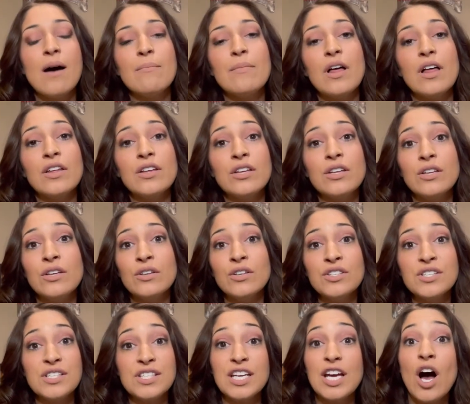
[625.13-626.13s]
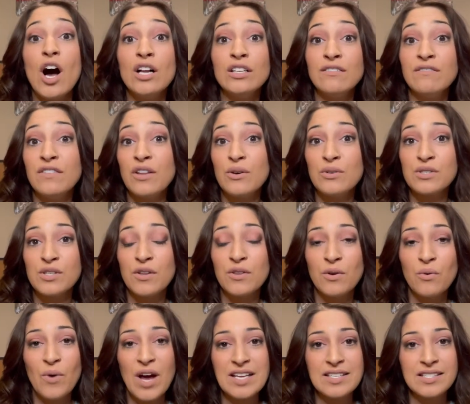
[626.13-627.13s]
You'll see all of those on
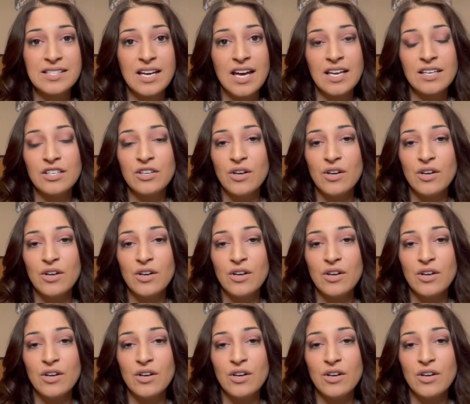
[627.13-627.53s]
the West End.